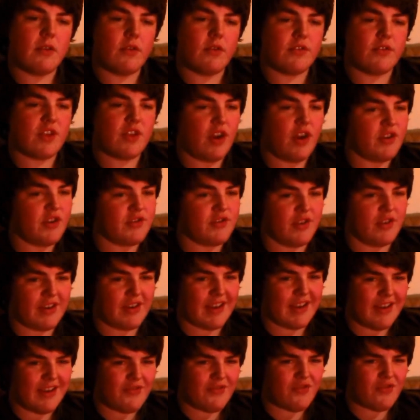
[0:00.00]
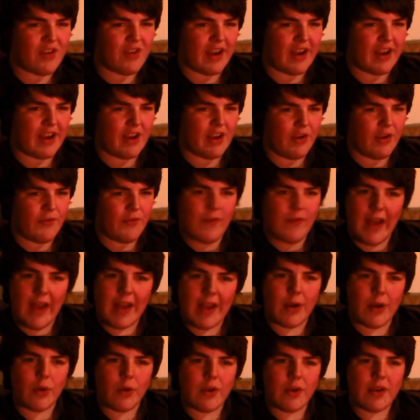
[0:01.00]
North Dakota's not a country. You
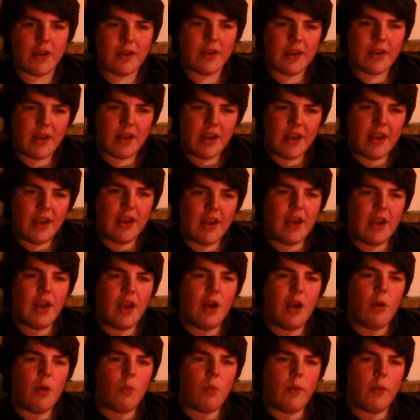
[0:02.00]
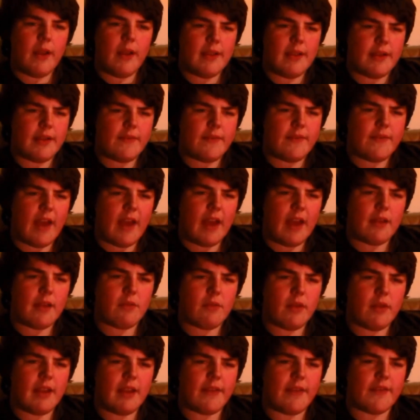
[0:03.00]
failed. We lived
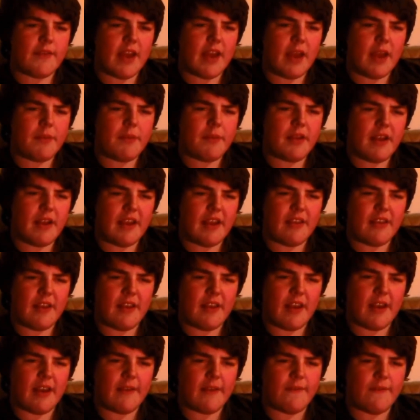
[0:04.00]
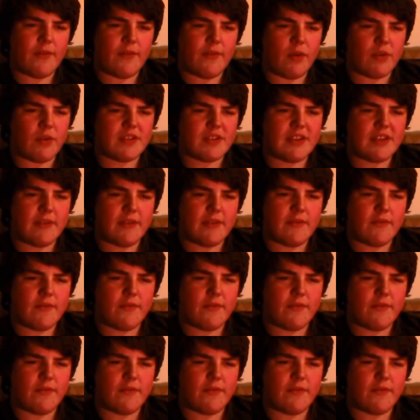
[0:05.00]
happily there for